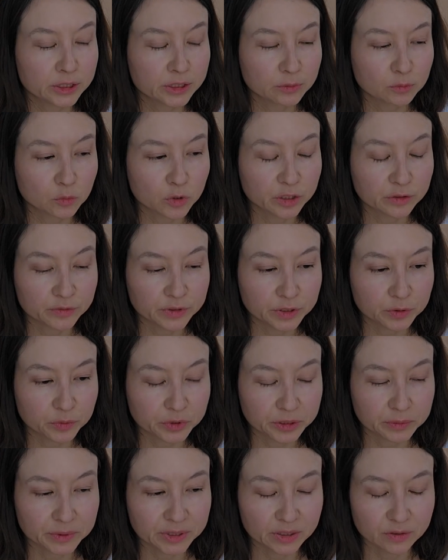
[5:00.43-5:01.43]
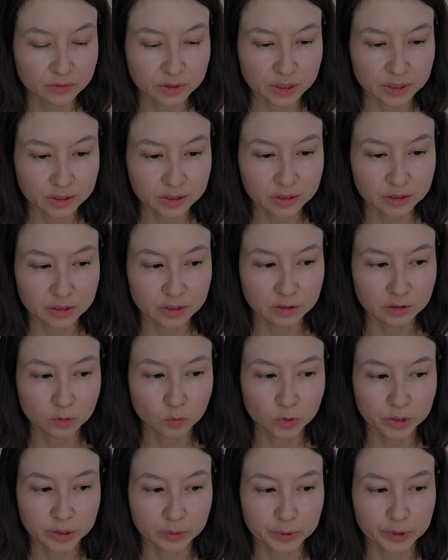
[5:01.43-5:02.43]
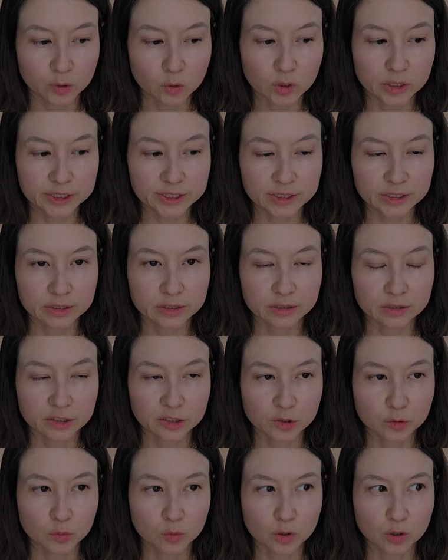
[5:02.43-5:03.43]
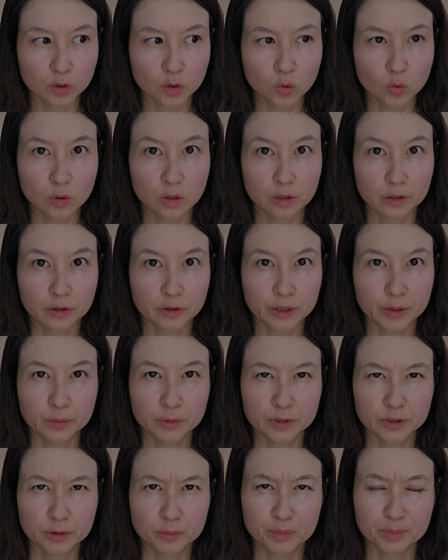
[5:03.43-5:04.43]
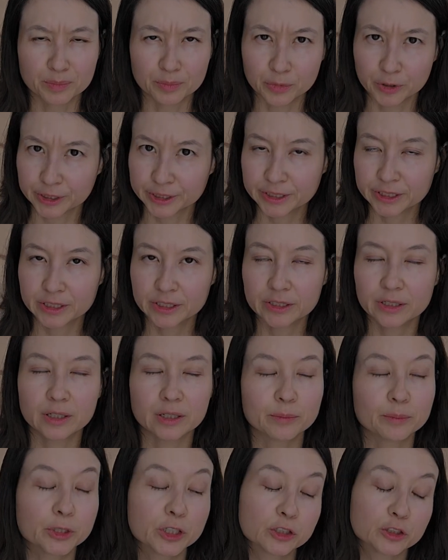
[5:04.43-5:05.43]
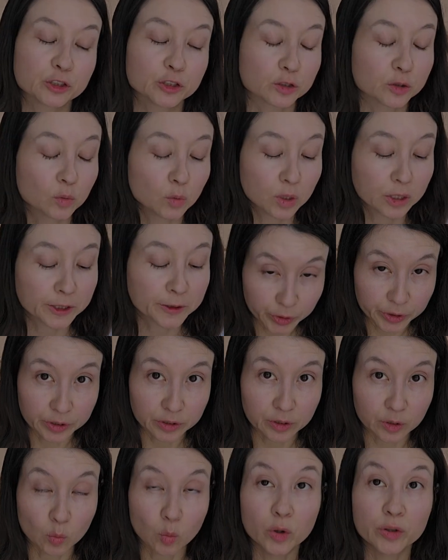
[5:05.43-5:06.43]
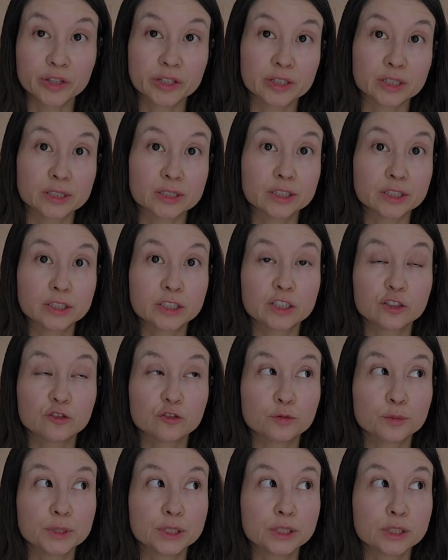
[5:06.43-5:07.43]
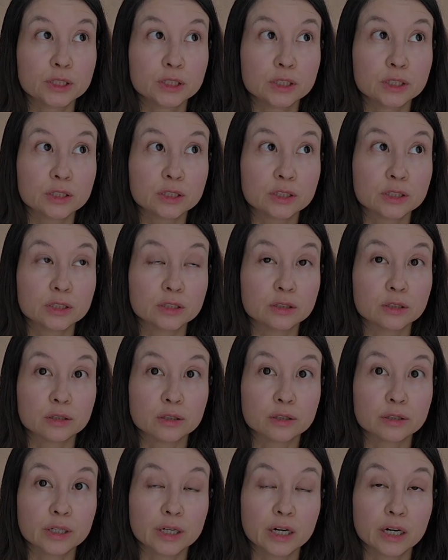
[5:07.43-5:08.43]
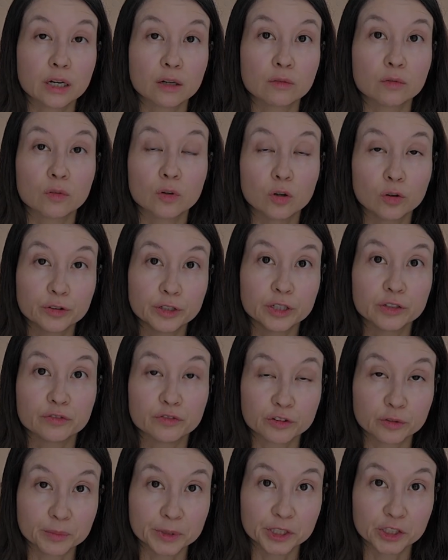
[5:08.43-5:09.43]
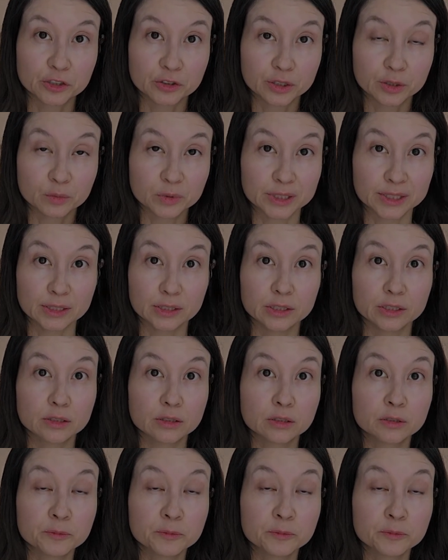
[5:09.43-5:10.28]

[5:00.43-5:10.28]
one of his rabies vaccine, and when I requested it, they were no longer able to print it. I'm not sure why. The one that they did give me did not have all the information that was needed.